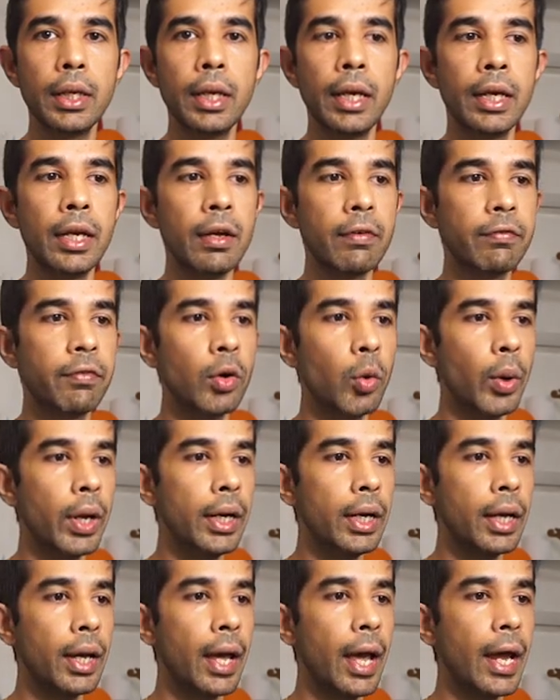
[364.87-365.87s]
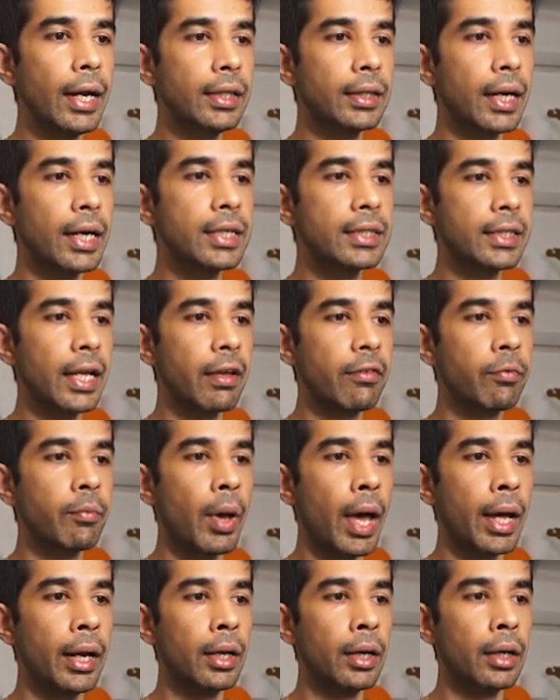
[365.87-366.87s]
in a fluent and thread-safe
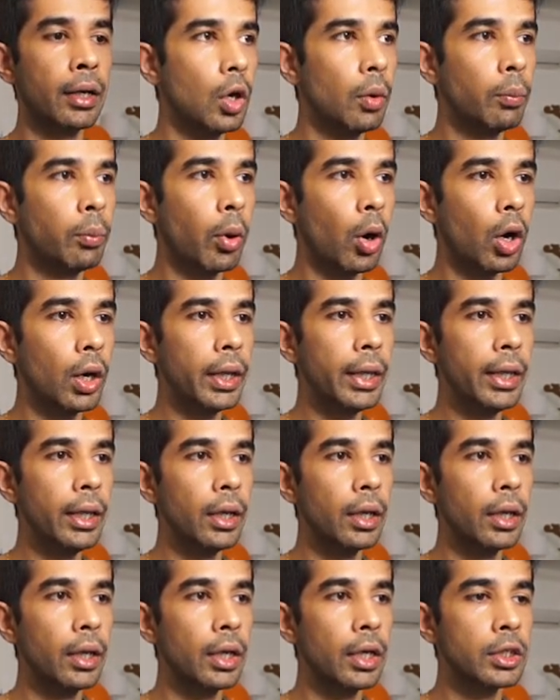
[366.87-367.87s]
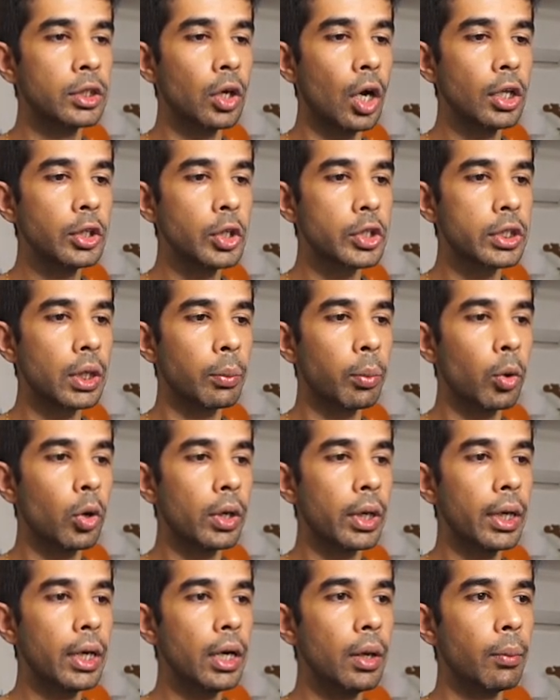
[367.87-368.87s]
manner. Polly is also
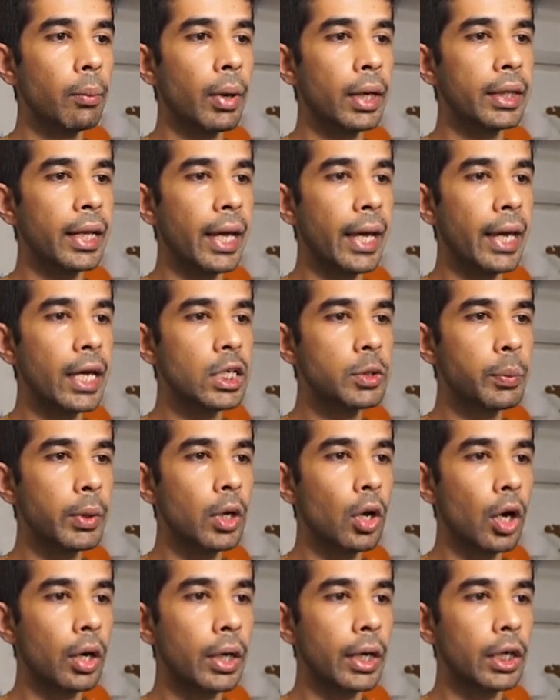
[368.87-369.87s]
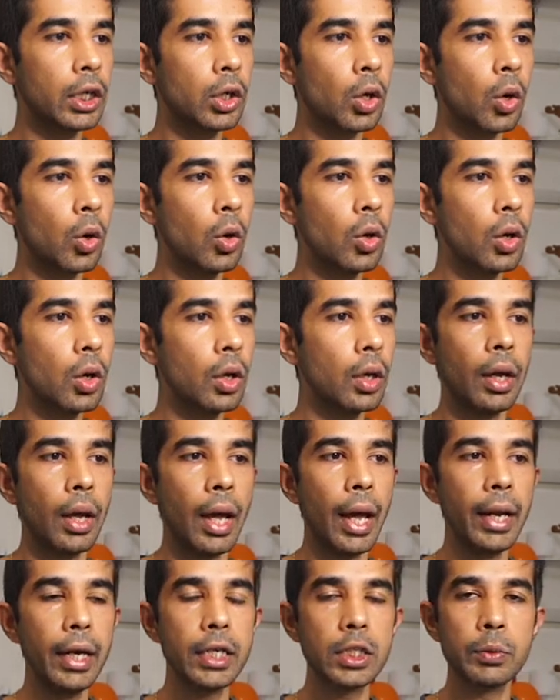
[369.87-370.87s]
supported by the ASP.NET Core
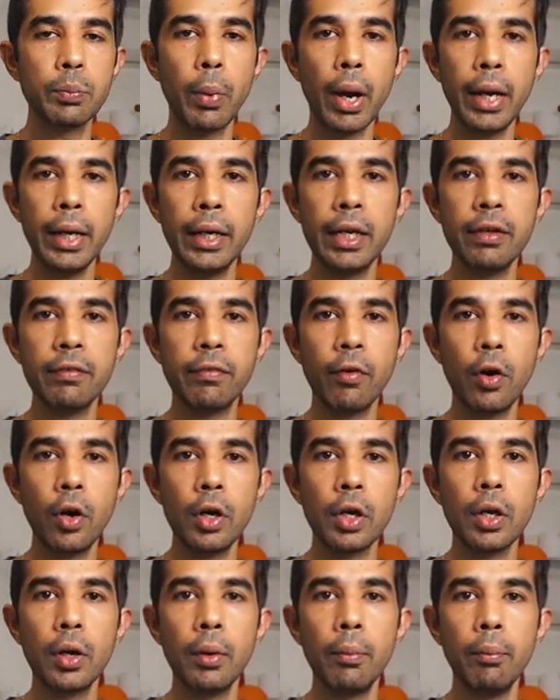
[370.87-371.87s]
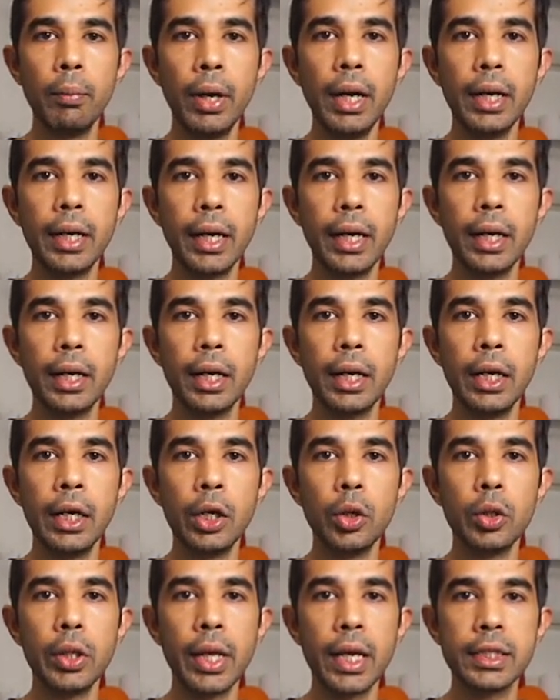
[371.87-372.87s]
and is by default built in
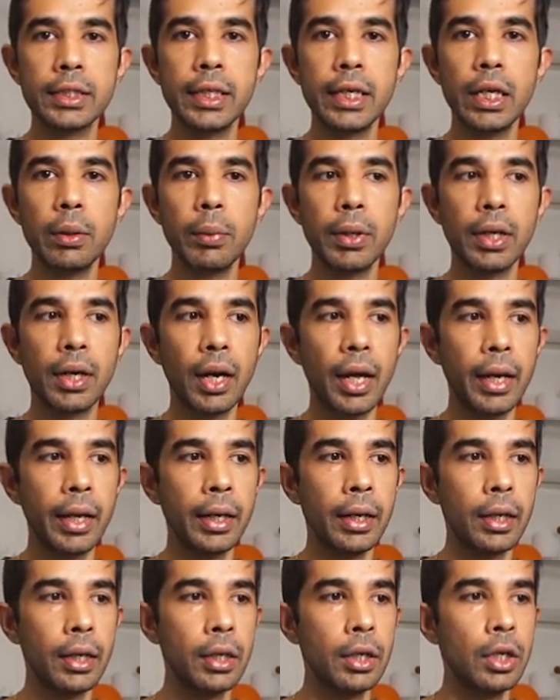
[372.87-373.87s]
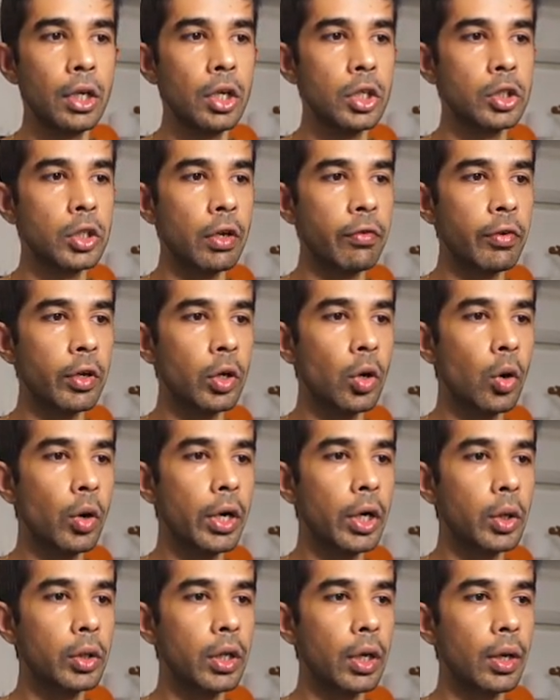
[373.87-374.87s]
into the HTTP client. So if you go
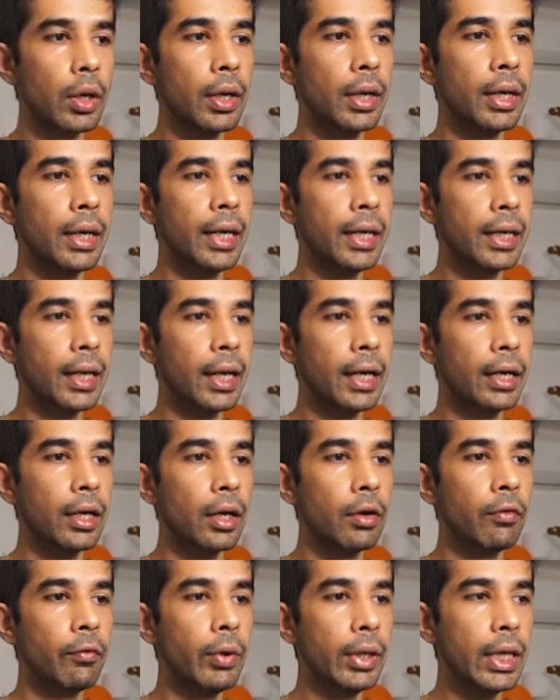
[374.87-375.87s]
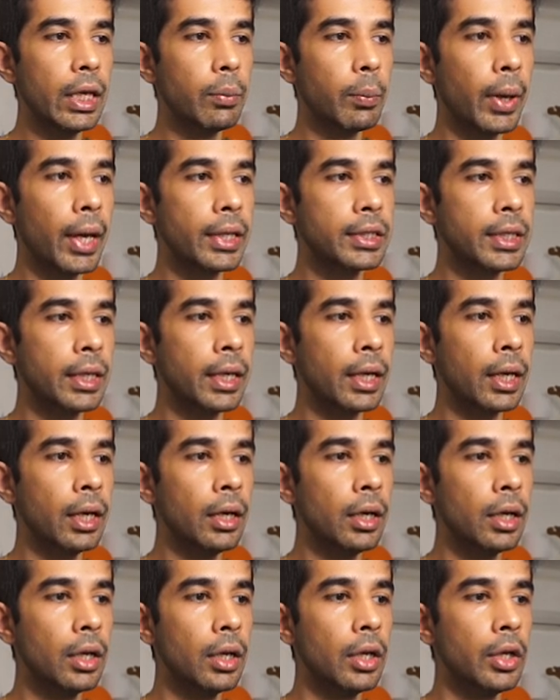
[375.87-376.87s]
into the detailed wiki page
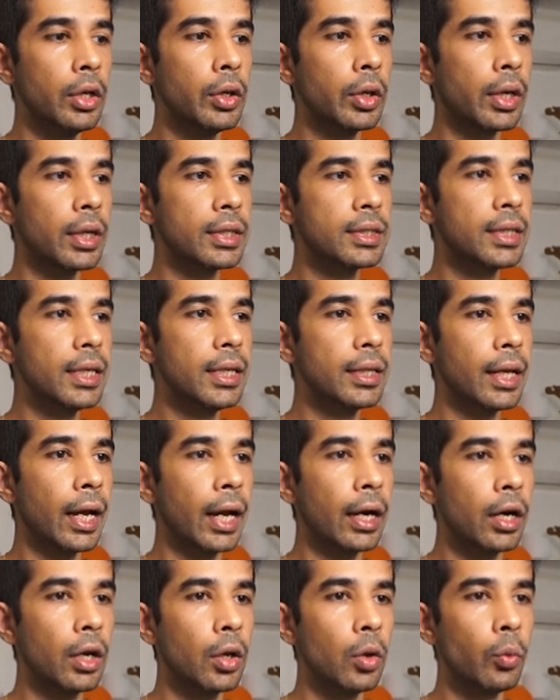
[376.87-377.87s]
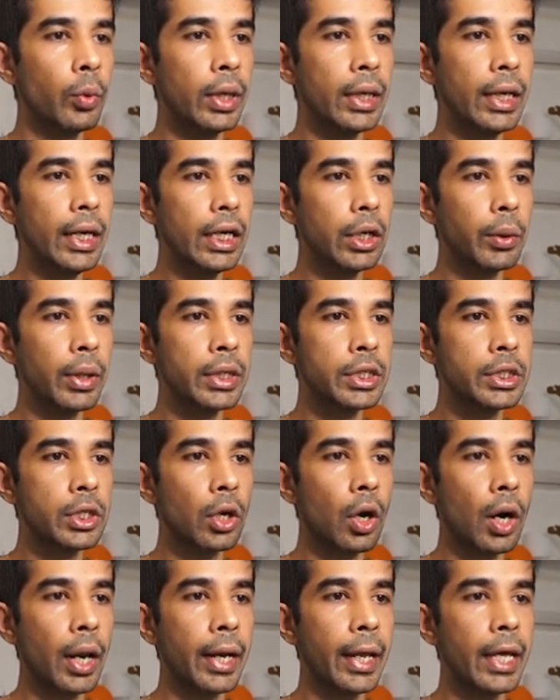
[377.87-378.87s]
here, you can see that we need to
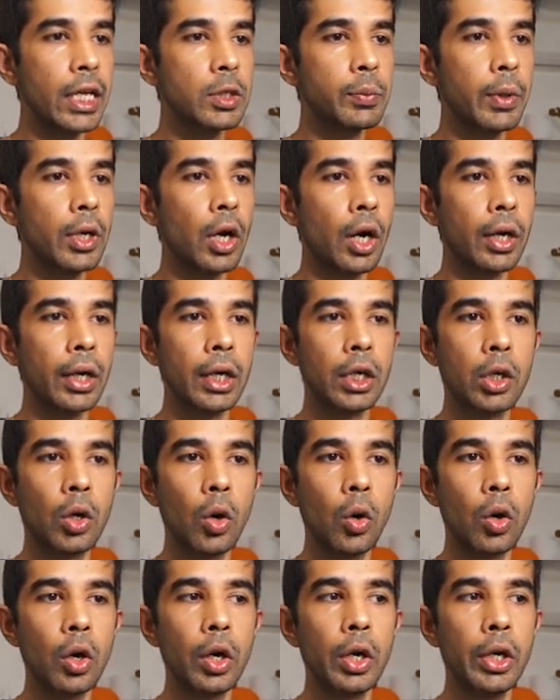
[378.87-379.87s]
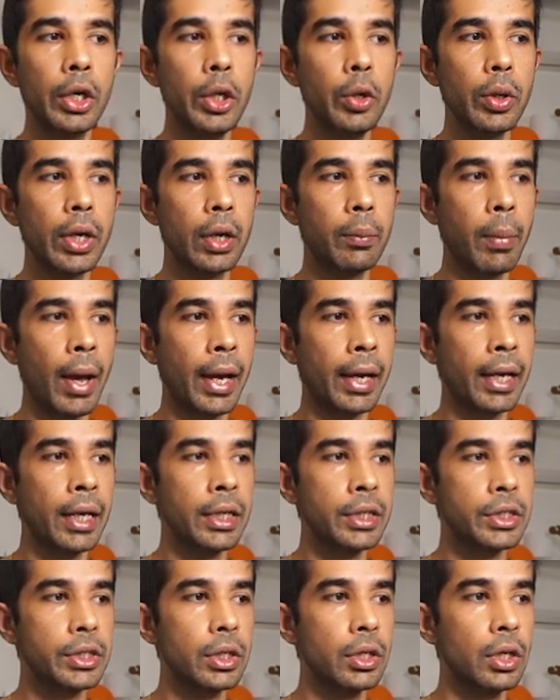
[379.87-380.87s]
install an ASP.NET Core NuGet
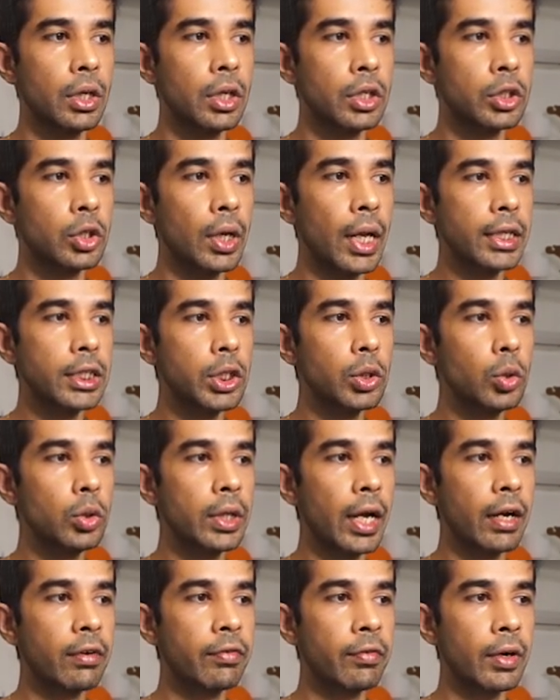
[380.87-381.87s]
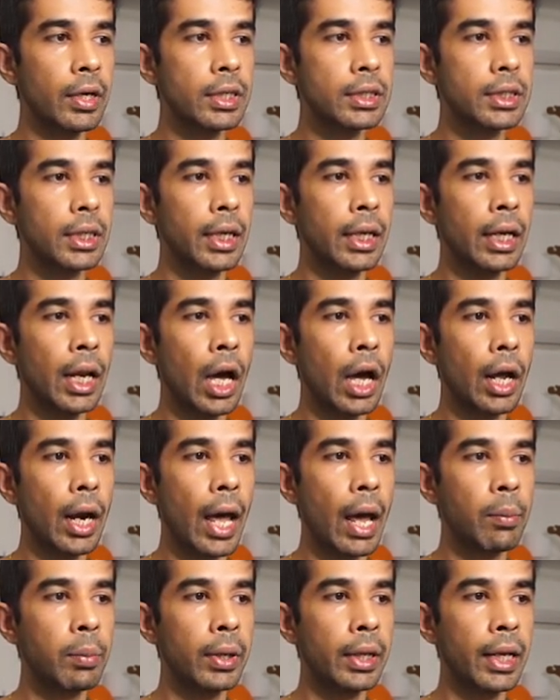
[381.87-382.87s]
package. So let's do that first in our
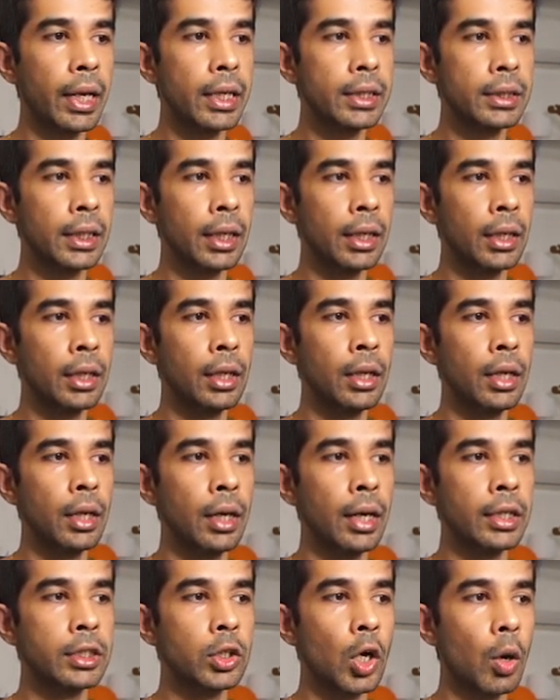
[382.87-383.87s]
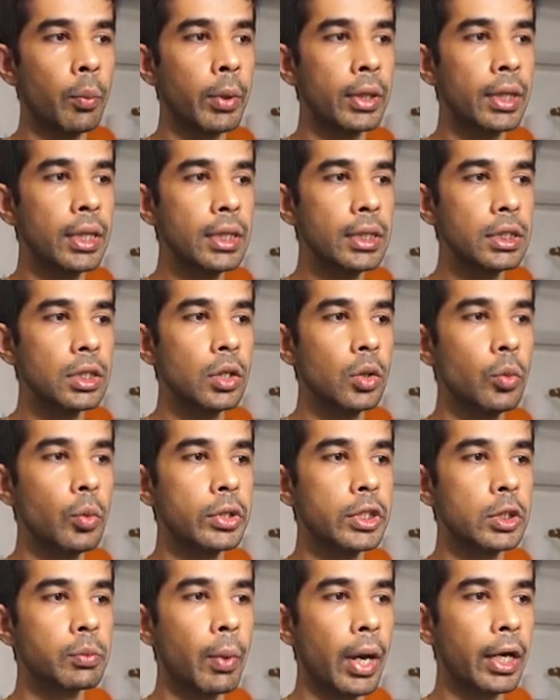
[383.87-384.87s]
application. Let's copy this, which
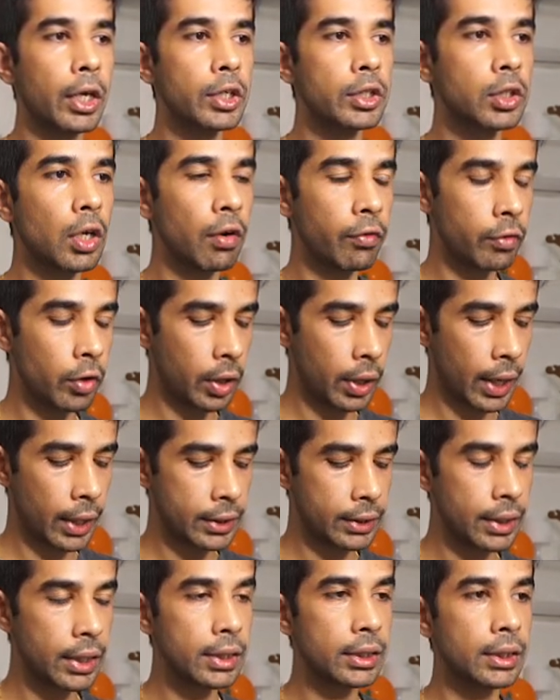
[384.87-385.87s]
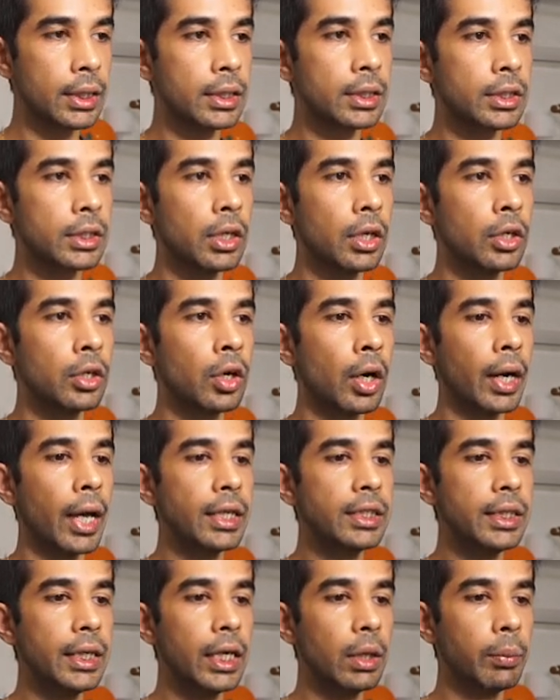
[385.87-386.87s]
is
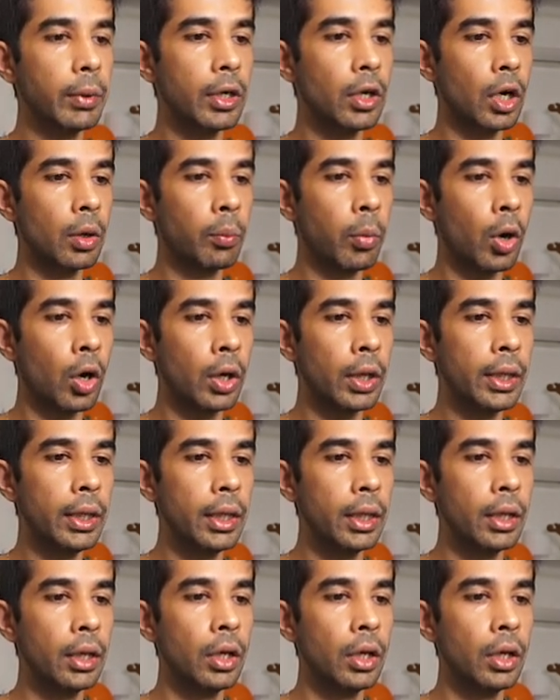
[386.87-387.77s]
microsoft.extensions.http.polly.